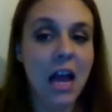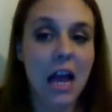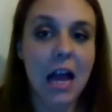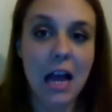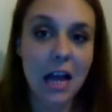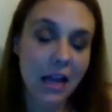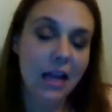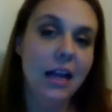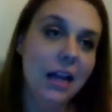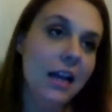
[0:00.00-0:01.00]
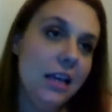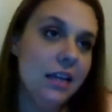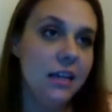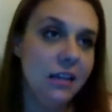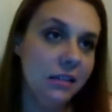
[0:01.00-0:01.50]

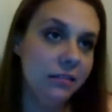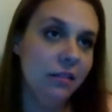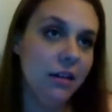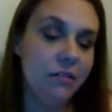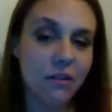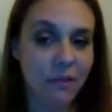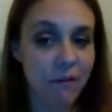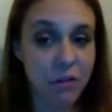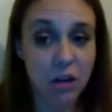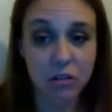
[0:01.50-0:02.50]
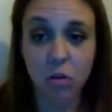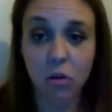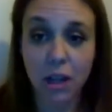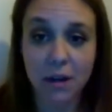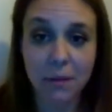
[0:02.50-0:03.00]
I don't know if I've talked a
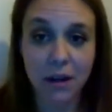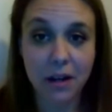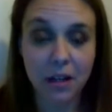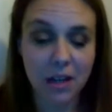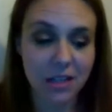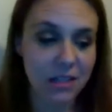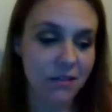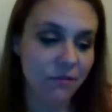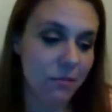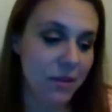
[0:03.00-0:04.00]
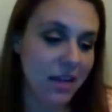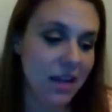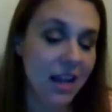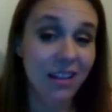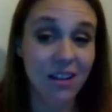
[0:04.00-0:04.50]
whole lot about hair loss. For me,
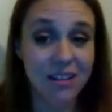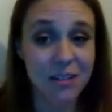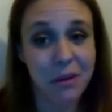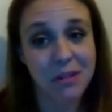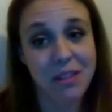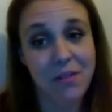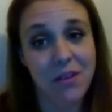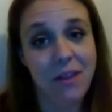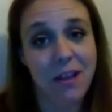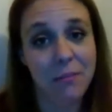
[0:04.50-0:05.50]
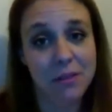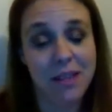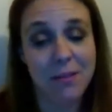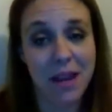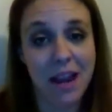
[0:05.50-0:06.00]
I lost about
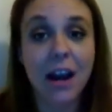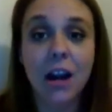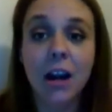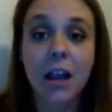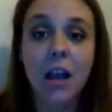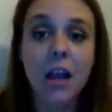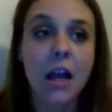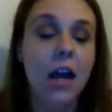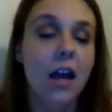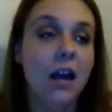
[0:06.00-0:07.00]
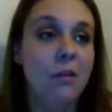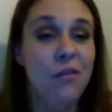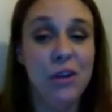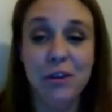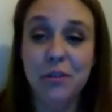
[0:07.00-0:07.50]
75% of my hair. If
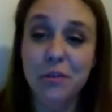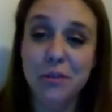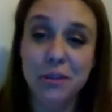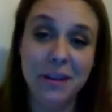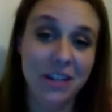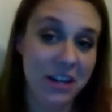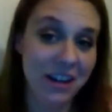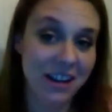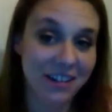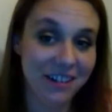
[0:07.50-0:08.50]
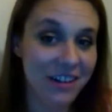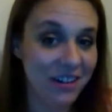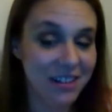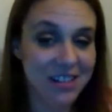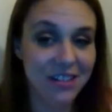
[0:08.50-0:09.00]
you're new to my channel and
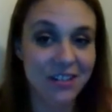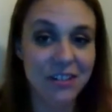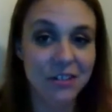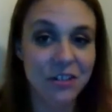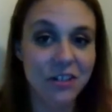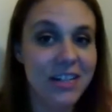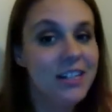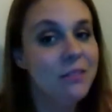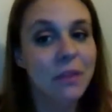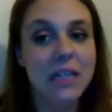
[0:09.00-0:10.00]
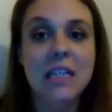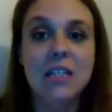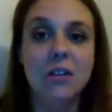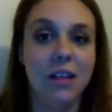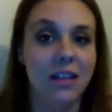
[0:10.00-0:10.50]
you're considering surgery, please
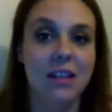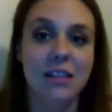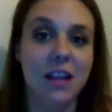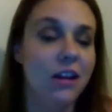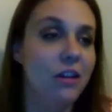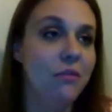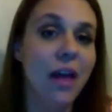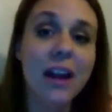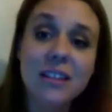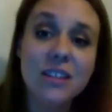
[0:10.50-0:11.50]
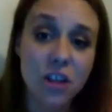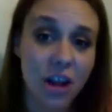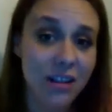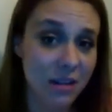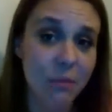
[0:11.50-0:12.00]
don't let that scare you. That is
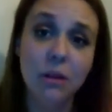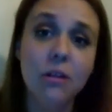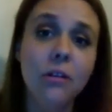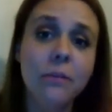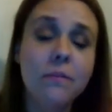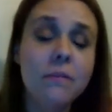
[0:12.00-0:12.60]
not typical.